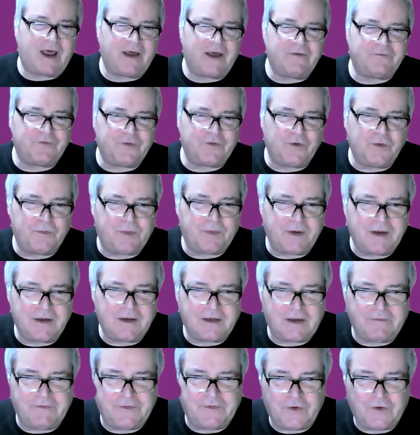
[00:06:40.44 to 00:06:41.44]
have you been
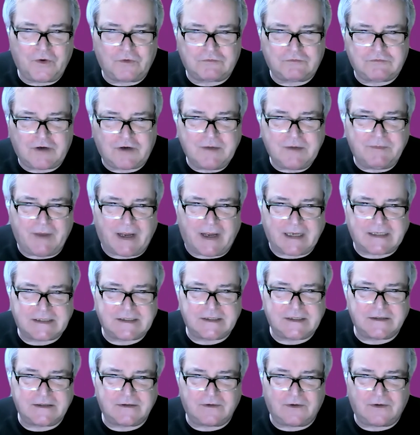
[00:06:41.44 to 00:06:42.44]
given your remit
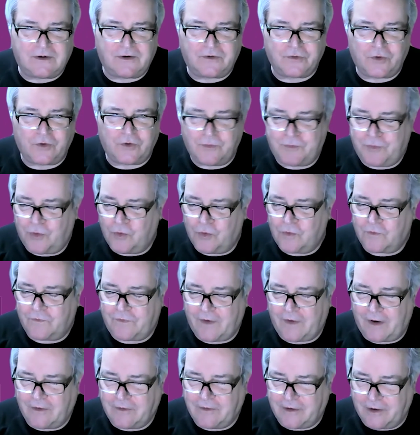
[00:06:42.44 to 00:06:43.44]
or your
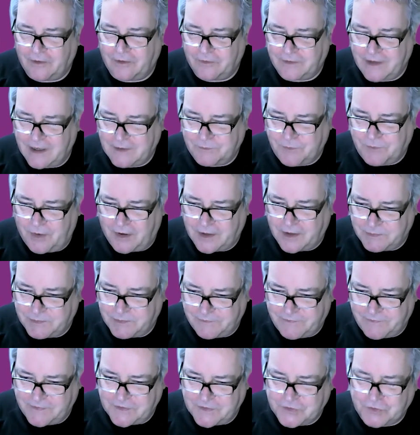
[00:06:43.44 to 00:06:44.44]
portfolio yet by the
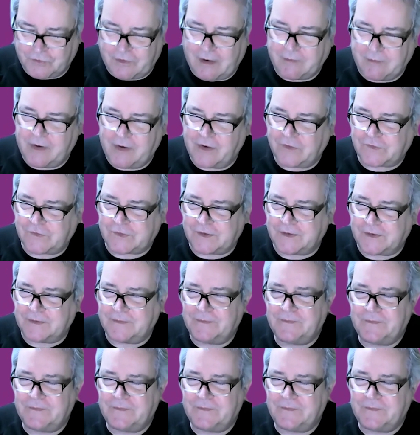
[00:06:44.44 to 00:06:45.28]
provincial Grand Master?